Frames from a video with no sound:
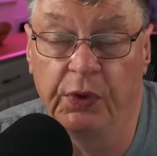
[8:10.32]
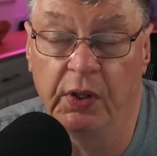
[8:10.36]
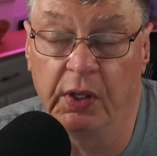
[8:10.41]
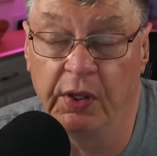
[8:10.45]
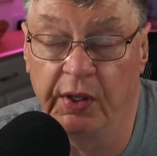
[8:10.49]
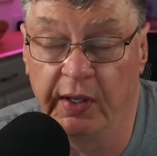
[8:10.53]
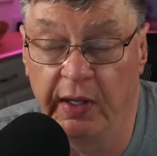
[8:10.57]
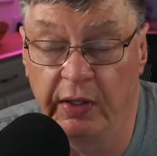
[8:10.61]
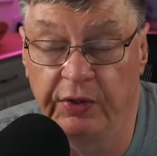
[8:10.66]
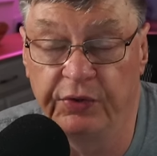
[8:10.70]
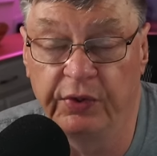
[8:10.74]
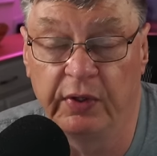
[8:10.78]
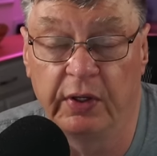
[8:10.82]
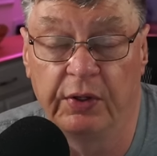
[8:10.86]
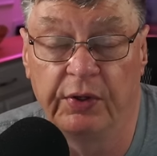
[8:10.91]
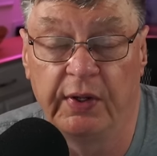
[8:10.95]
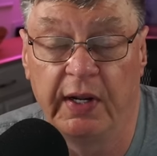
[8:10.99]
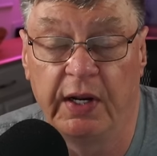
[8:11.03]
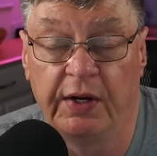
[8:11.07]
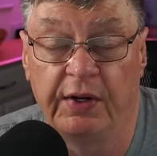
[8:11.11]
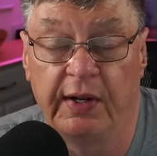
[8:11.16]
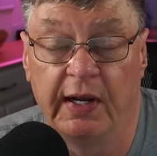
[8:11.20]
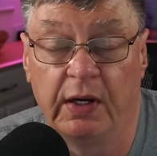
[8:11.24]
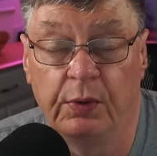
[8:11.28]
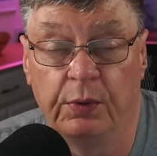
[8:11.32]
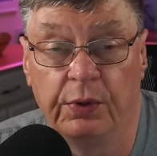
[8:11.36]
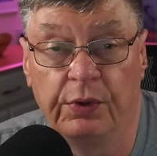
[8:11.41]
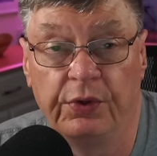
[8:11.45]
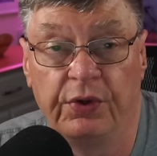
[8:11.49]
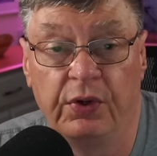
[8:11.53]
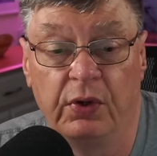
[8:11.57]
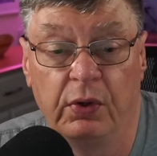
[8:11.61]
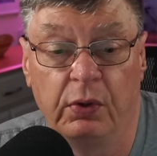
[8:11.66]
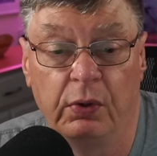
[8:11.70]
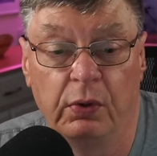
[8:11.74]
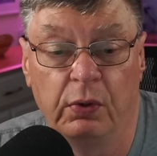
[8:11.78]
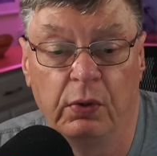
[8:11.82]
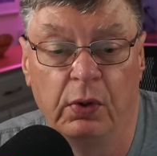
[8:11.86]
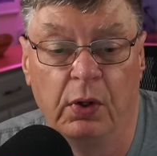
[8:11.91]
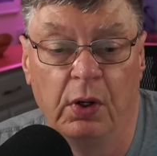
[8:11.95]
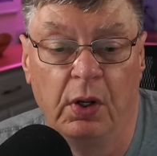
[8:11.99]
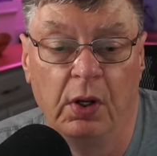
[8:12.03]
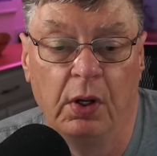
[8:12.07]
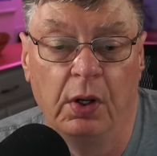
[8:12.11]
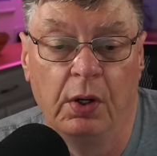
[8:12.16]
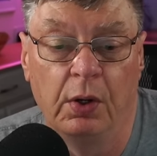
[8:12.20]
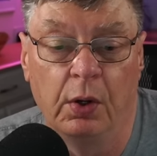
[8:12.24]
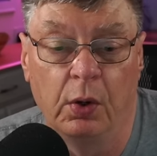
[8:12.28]
Kids can take that one too.
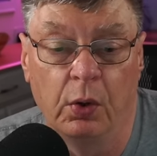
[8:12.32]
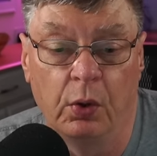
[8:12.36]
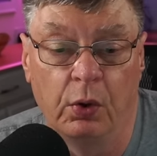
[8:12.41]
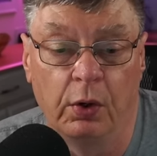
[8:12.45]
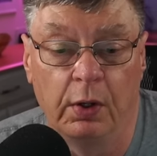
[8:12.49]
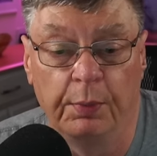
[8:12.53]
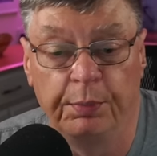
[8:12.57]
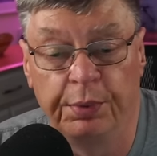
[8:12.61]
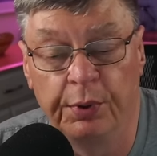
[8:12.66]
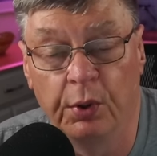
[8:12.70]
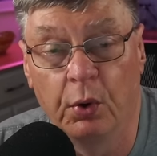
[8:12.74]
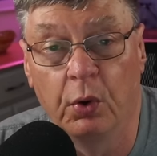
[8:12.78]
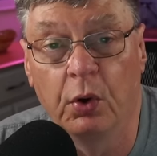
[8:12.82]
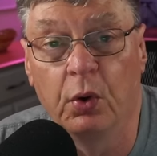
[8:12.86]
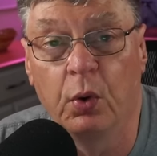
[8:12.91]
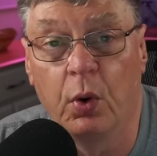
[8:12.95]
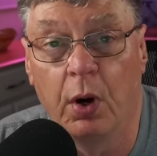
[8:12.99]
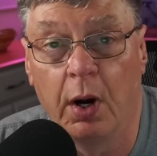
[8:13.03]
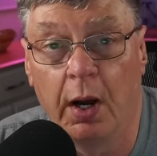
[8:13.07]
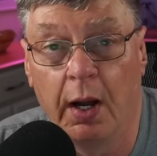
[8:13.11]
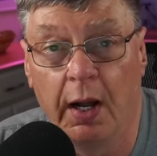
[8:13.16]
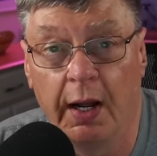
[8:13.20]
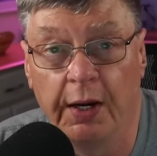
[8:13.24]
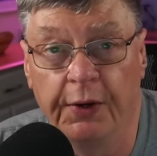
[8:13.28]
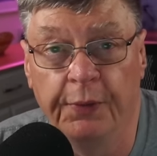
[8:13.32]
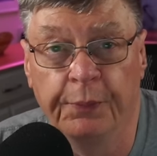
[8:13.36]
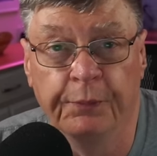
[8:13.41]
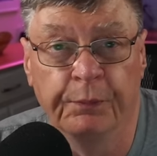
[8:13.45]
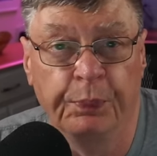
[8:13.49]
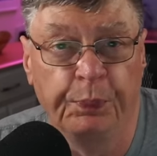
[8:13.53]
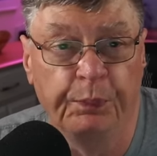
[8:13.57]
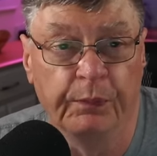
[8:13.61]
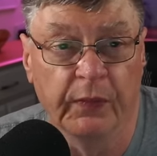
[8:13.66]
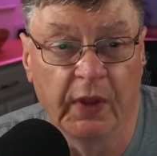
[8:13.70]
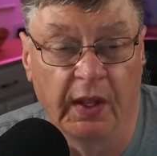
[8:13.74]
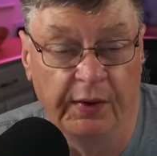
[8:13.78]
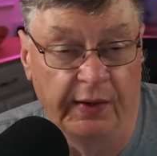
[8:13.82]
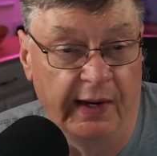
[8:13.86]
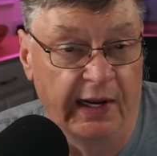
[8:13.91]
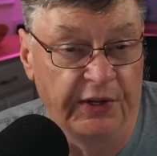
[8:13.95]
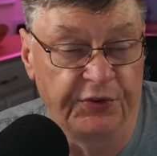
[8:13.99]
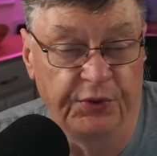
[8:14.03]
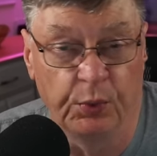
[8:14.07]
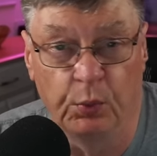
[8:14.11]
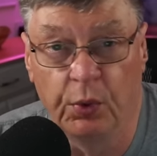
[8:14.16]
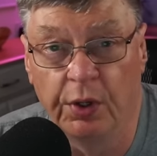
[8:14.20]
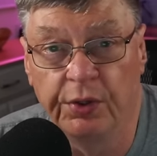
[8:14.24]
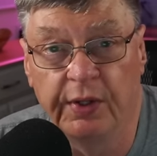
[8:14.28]
Or ProQuad. And
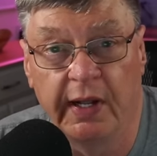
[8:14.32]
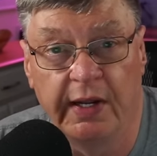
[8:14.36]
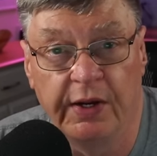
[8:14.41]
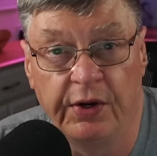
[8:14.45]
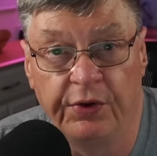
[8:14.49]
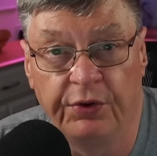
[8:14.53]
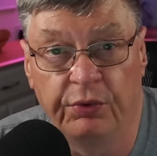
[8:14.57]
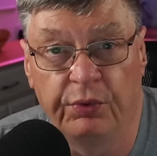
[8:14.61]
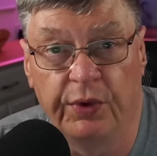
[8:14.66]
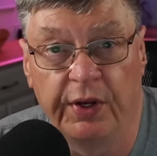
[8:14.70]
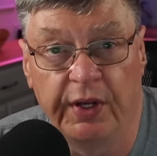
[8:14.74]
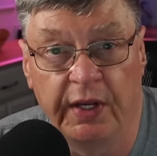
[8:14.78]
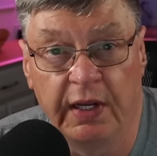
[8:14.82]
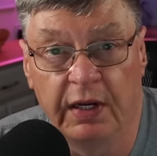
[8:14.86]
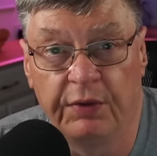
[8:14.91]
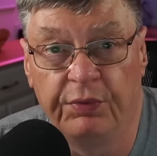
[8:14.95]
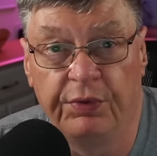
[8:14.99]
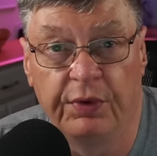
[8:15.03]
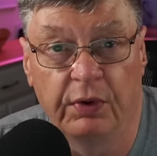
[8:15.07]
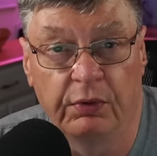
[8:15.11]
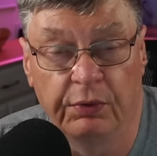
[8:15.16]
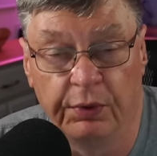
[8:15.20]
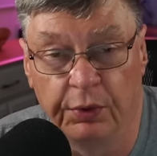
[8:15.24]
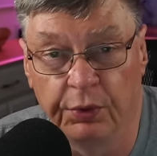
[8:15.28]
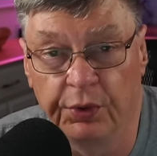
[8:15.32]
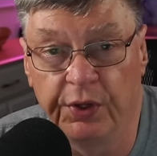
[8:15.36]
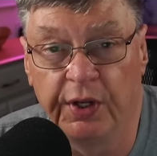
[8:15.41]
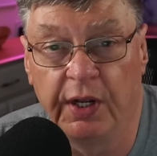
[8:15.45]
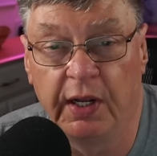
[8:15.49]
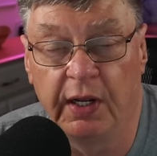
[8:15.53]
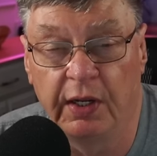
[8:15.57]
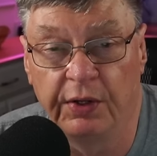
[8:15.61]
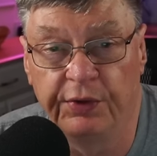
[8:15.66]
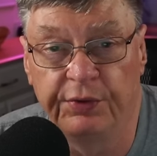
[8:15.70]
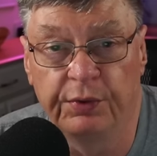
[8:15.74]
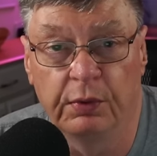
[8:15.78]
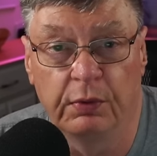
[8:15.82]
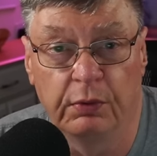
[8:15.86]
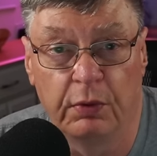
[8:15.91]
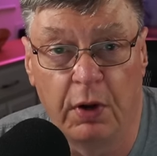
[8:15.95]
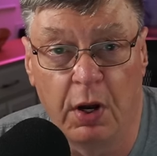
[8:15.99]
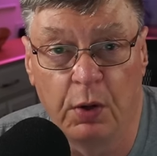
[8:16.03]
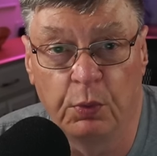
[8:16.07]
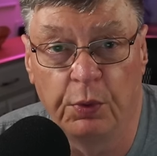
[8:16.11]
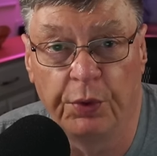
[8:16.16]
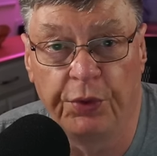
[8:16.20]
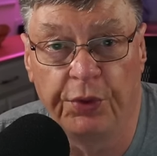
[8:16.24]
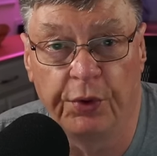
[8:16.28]
that's the one they usually give the little kids
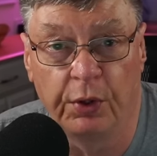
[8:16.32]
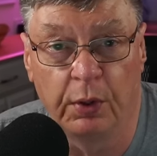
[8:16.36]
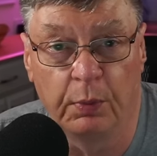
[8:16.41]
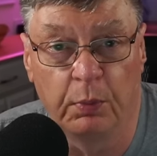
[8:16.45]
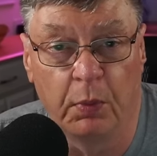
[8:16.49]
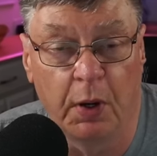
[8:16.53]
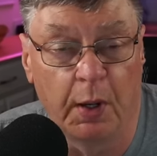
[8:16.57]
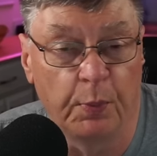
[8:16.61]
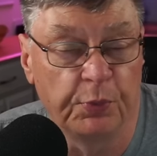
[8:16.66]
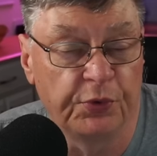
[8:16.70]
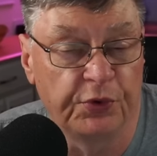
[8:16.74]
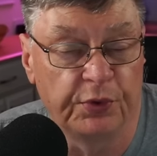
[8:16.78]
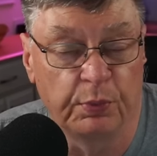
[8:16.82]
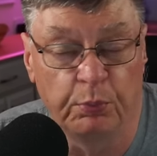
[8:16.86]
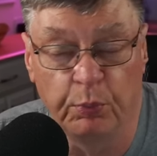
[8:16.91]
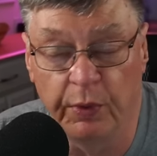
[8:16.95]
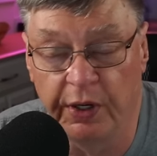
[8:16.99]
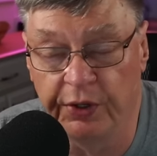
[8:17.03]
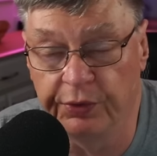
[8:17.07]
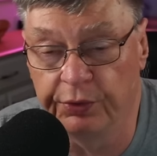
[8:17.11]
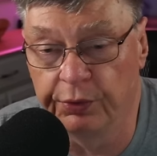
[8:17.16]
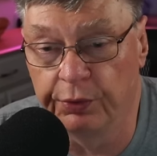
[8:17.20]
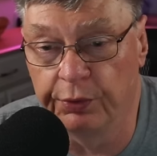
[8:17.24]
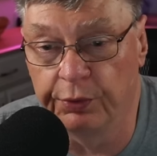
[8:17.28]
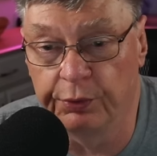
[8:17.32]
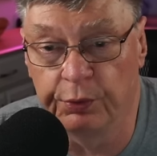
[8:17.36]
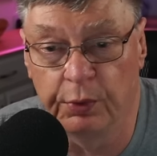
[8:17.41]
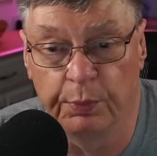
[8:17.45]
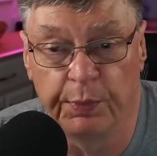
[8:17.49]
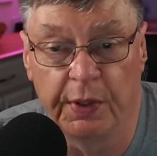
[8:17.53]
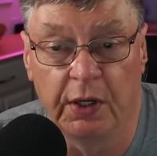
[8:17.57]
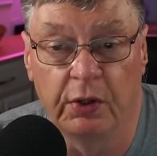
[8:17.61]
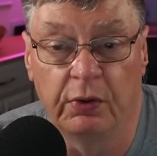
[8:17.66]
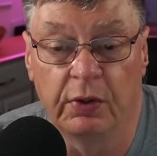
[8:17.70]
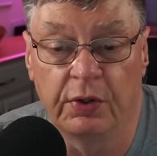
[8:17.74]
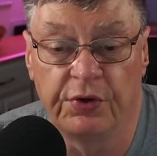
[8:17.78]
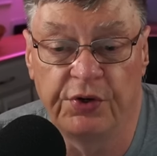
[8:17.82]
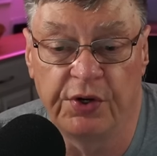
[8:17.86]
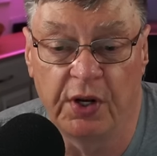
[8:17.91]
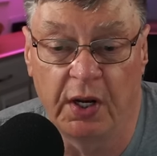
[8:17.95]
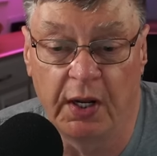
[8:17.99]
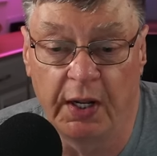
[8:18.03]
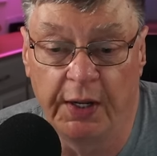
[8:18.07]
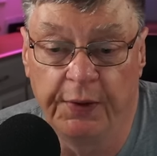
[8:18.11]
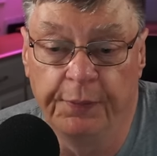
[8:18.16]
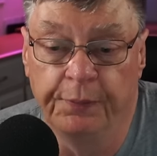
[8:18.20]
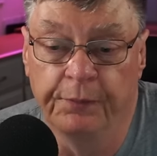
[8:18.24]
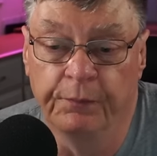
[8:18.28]
along with their mumps, measles, rubella
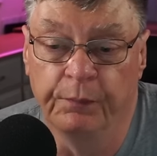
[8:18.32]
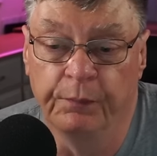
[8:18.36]
shot.